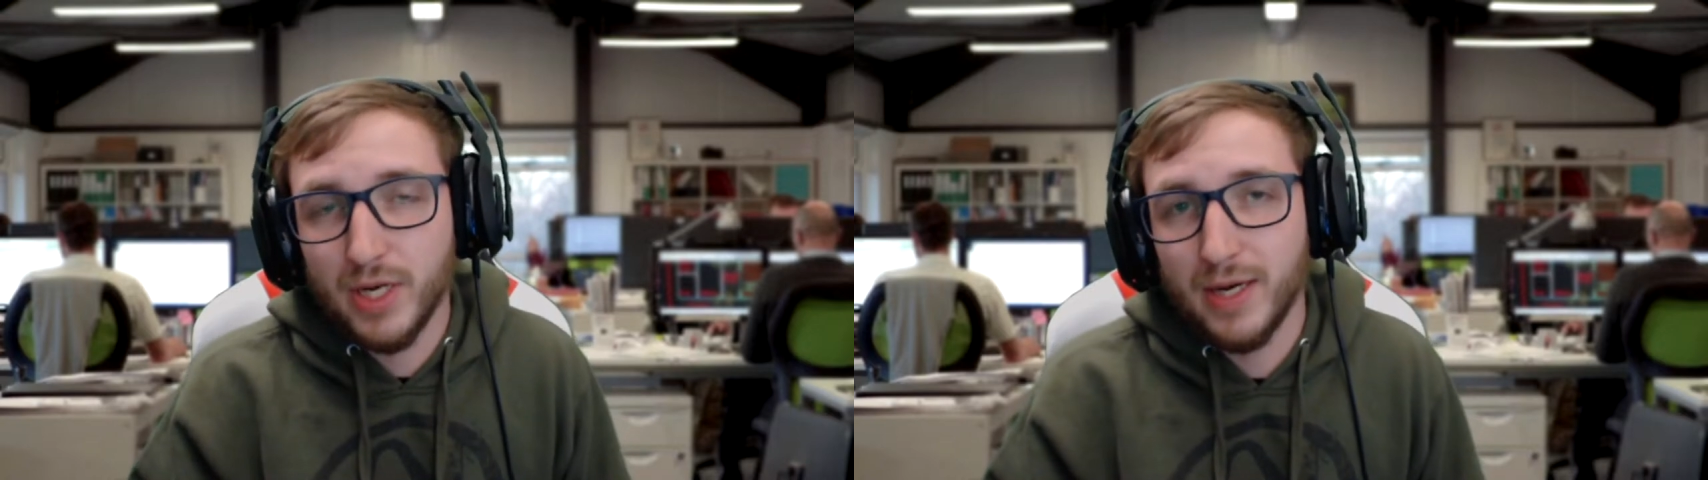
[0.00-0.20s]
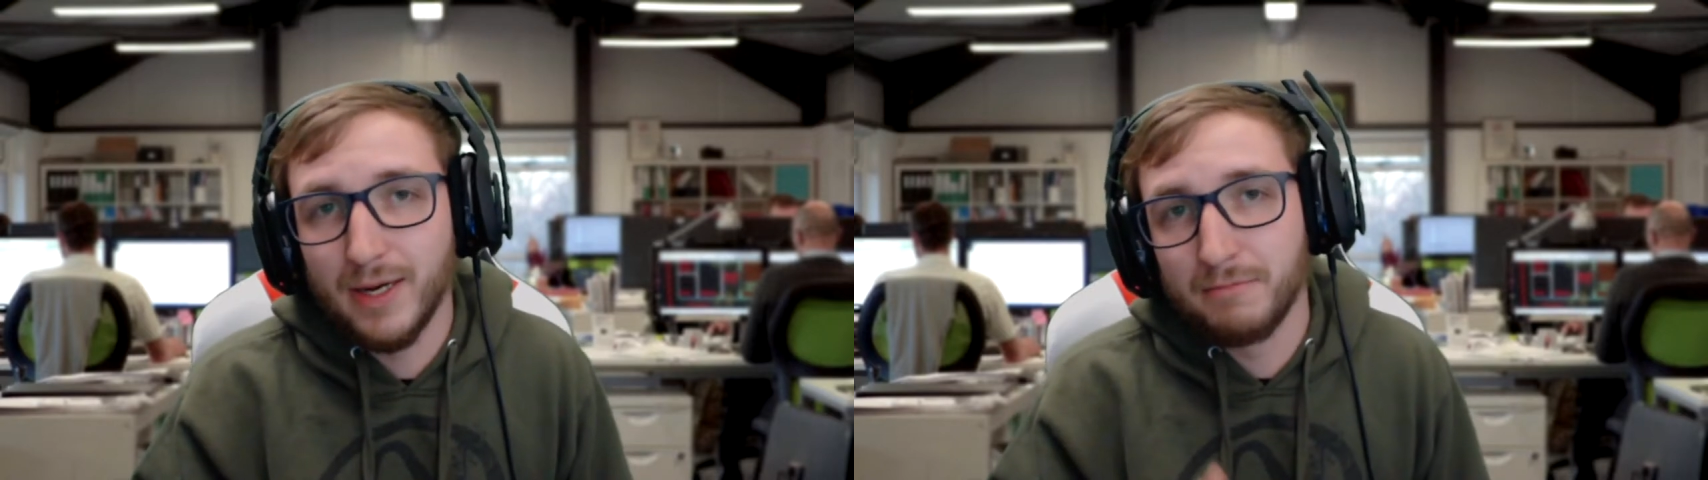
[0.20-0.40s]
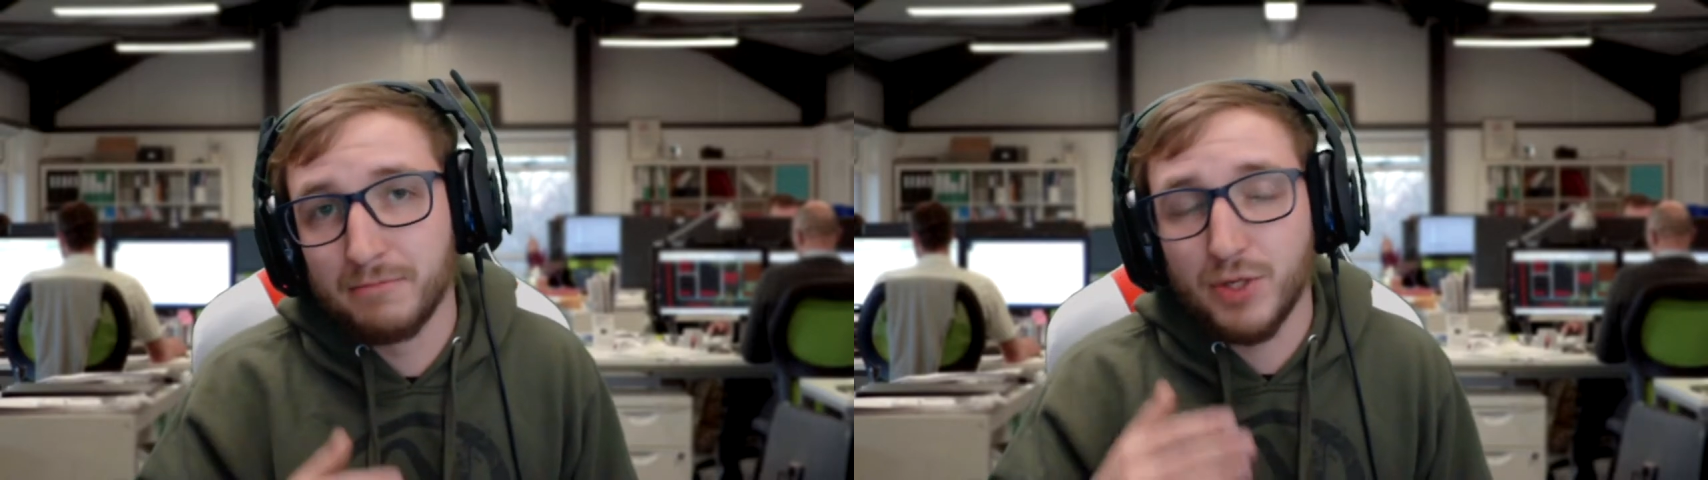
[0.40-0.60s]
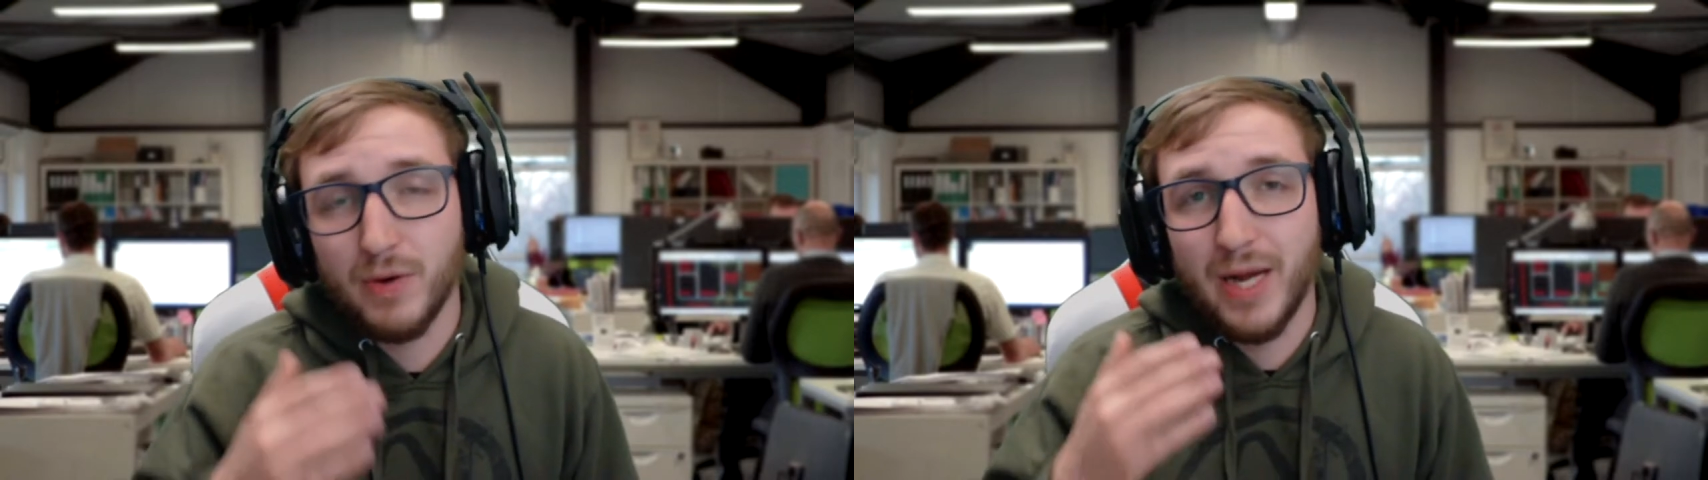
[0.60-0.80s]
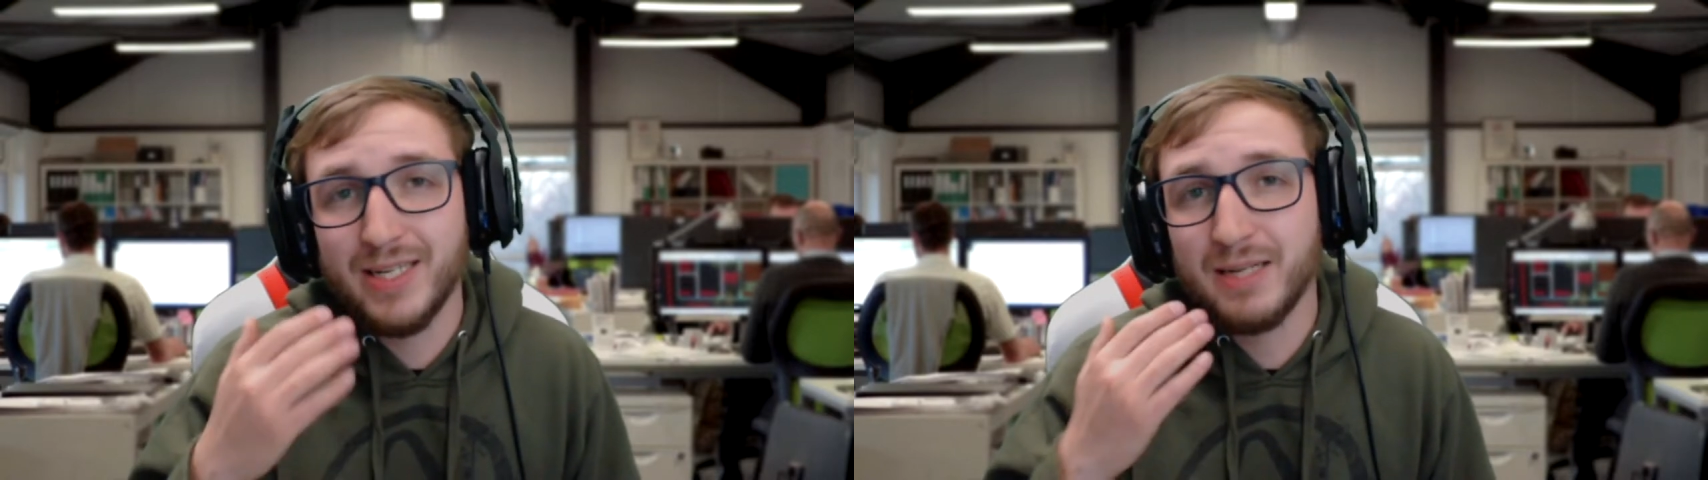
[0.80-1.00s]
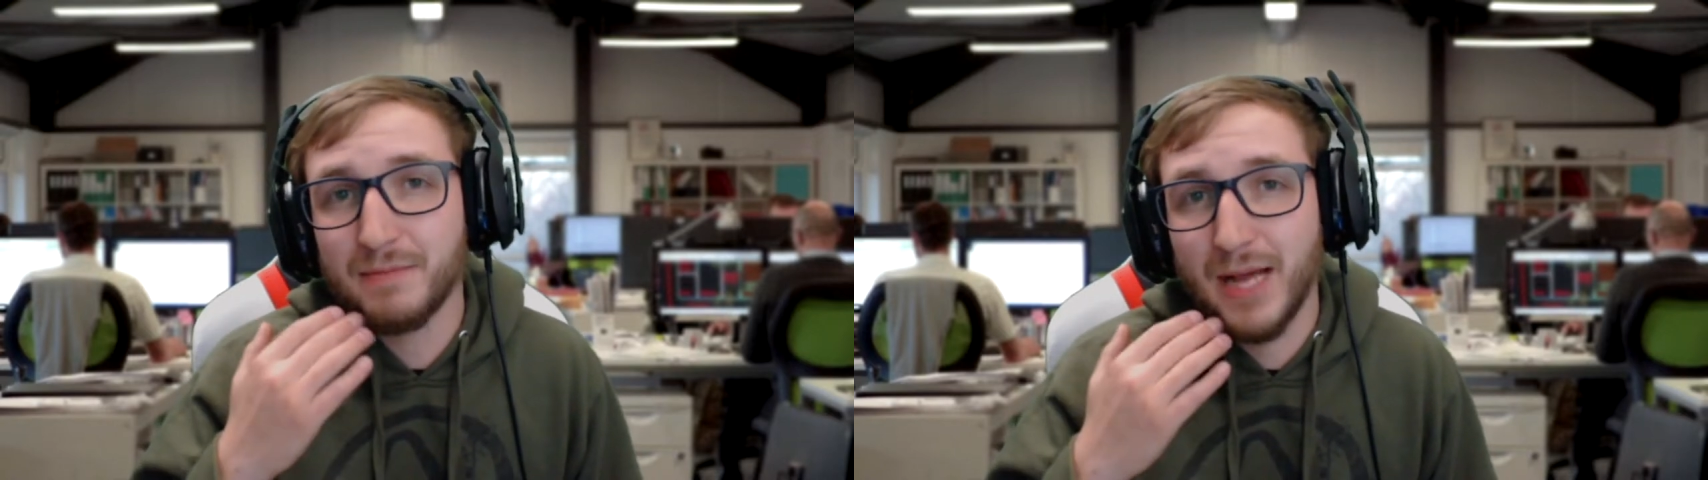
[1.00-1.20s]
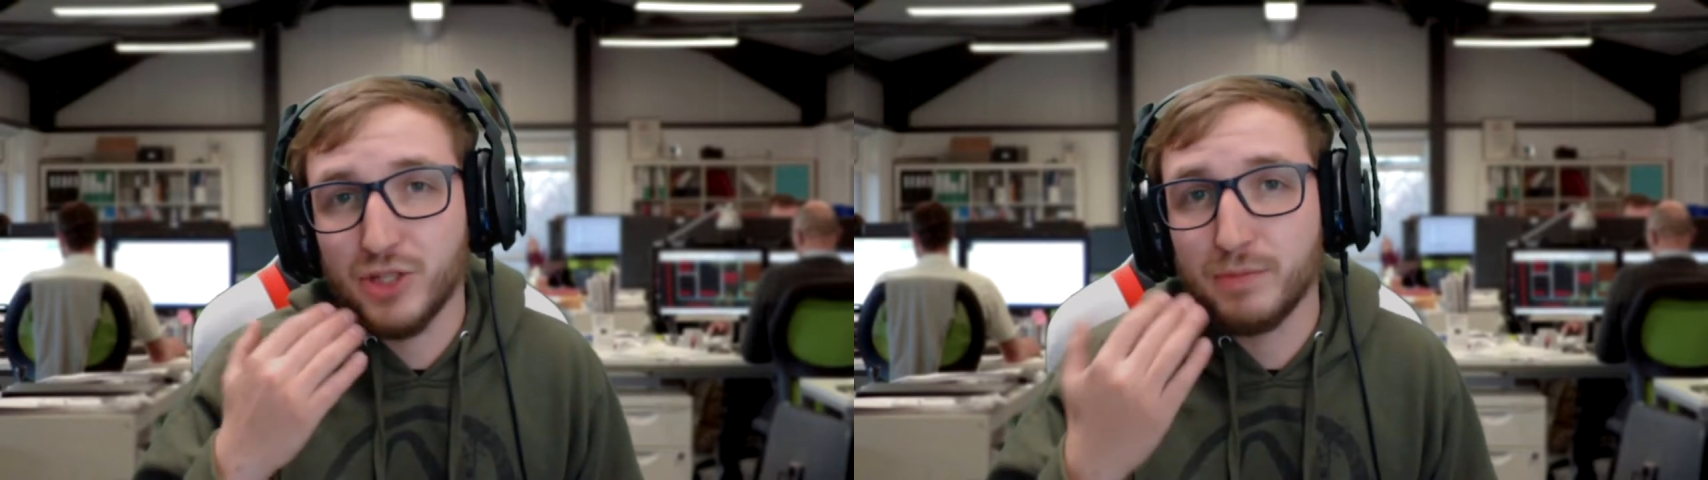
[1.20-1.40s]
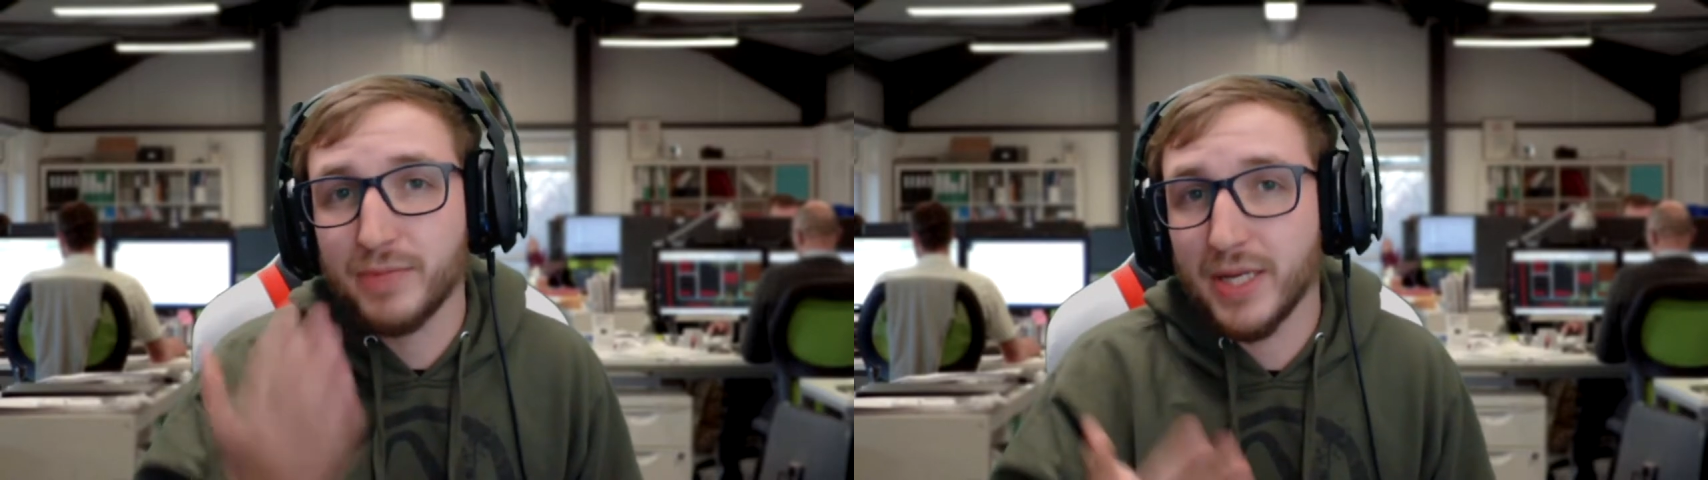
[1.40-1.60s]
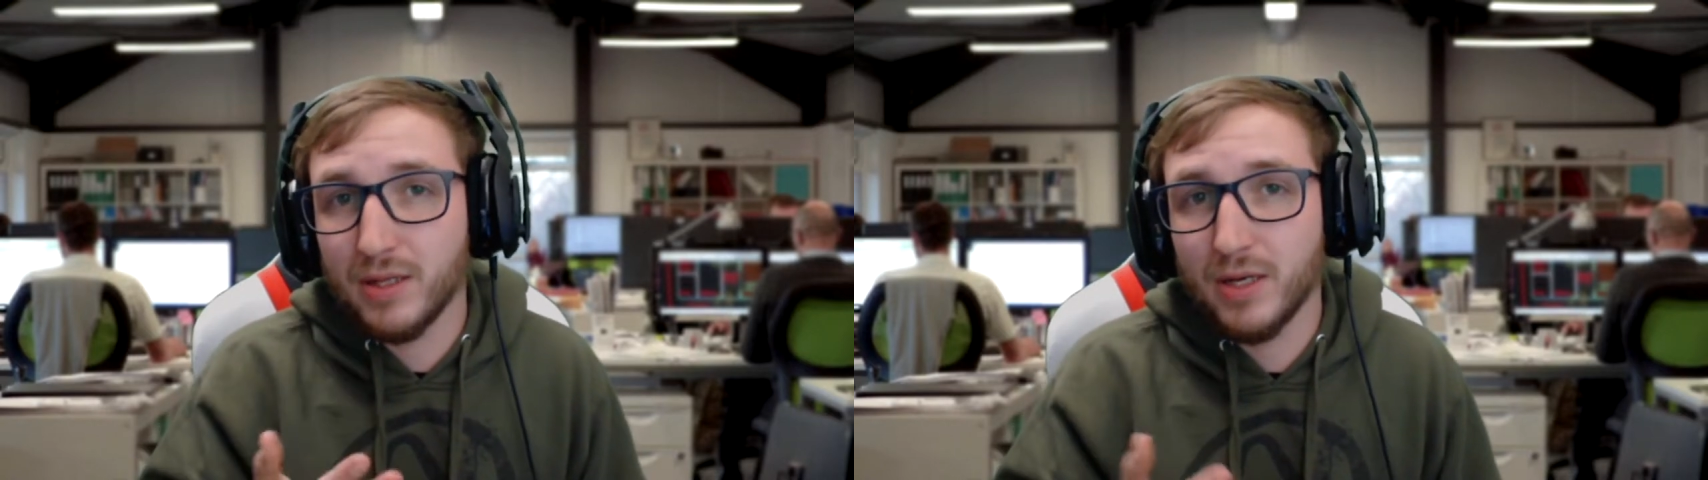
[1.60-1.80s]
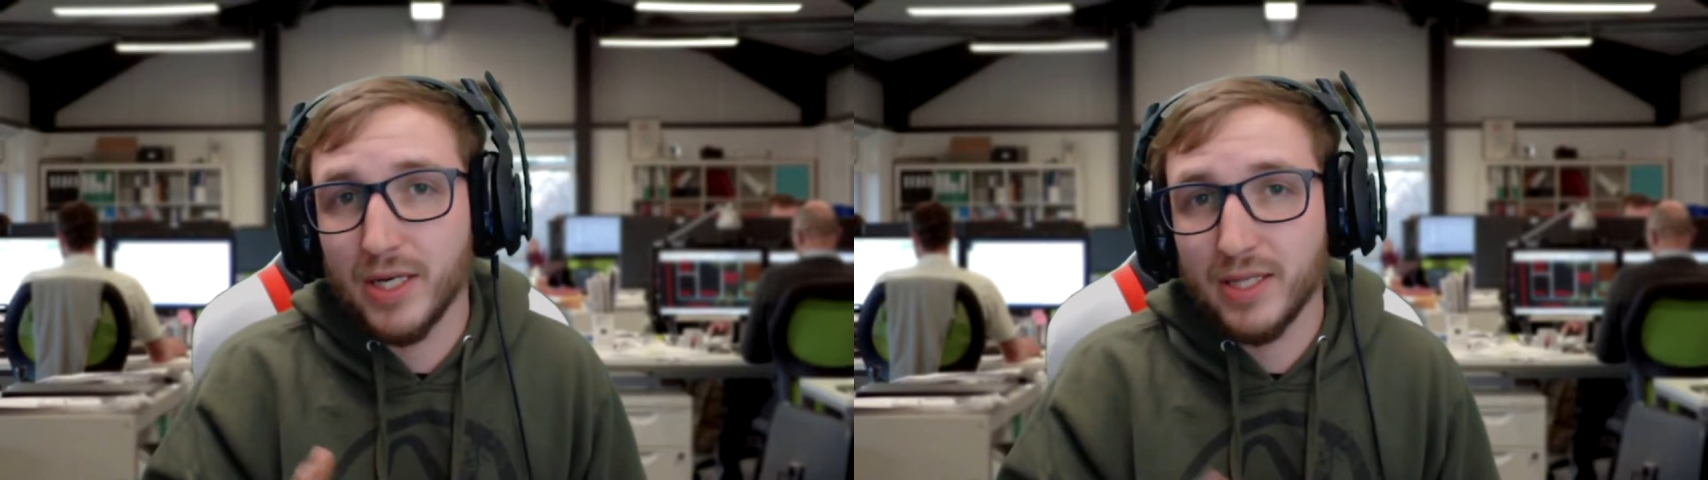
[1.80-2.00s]
Um, so I didn't actually play
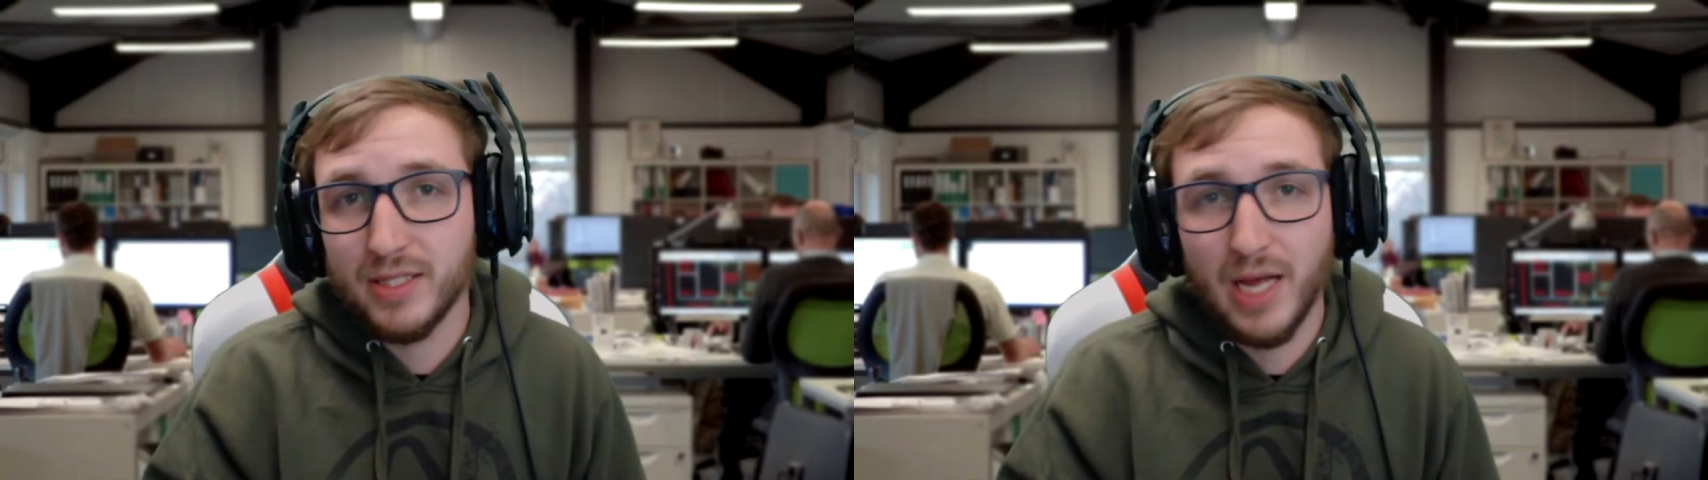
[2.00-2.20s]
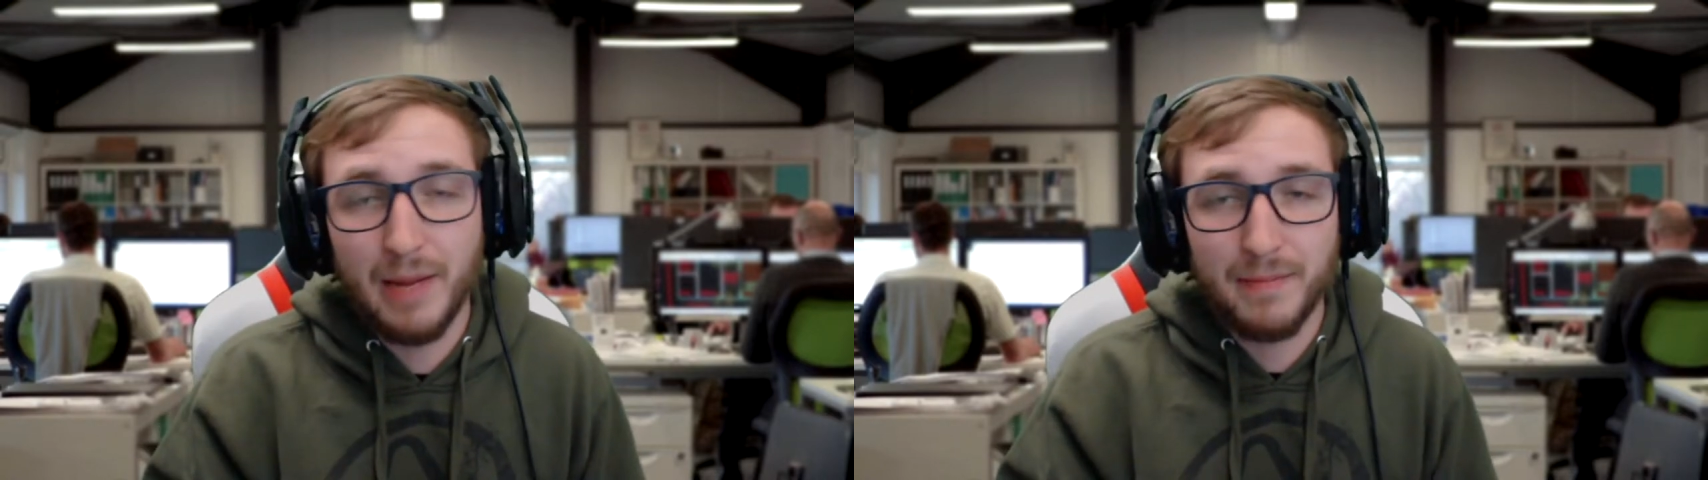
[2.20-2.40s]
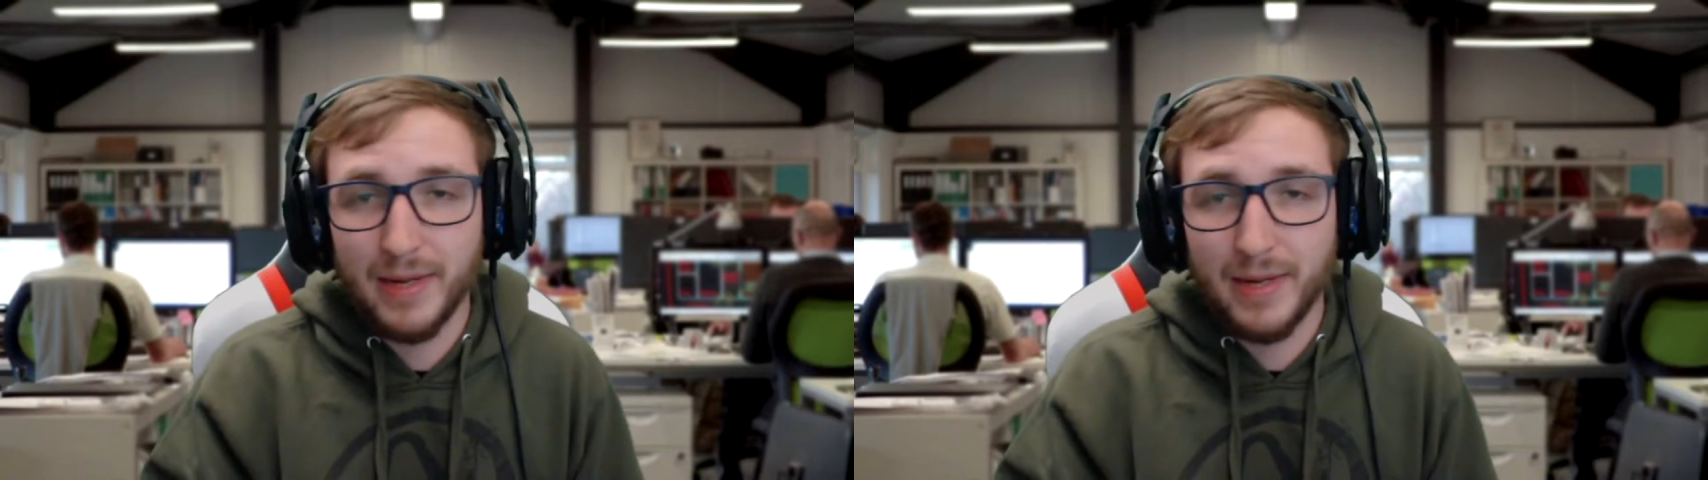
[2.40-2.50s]
claw at the time.